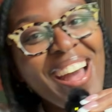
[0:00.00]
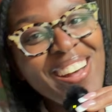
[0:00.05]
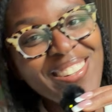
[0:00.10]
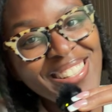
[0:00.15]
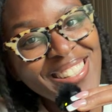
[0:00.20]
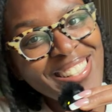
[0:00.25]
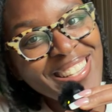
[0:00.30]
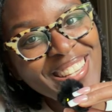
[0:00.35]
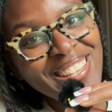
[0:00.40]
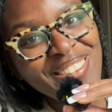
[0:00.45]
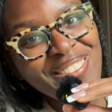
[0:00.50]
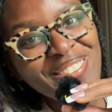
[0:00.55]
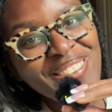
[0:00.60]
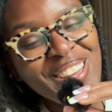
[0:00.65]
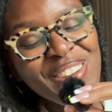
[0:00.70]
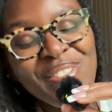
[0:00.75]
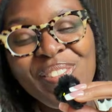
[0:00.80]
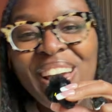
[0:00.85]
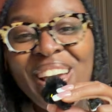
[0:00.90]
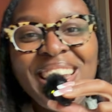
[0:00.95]
I'll see you
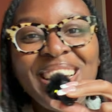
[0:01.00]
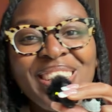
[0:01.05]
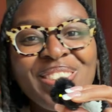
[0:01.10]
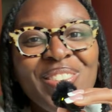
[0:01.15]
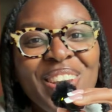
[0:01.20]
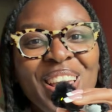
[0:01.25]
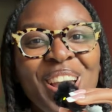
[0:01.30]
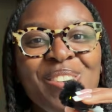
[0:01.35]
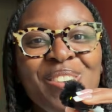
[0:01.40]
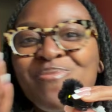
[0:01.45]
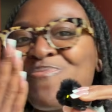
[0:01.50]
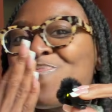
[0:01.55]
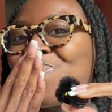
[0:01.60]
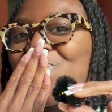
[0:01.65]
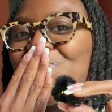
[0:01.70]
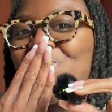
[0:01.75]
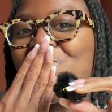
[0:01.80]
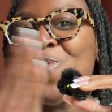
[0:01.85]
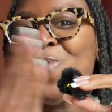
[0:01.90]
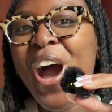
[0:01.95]
in my next video.
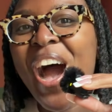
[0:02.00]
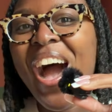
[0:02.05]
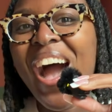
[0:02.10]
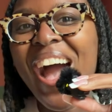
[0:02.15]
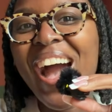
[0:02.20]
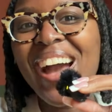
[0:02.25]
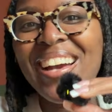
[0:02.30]
Mwah.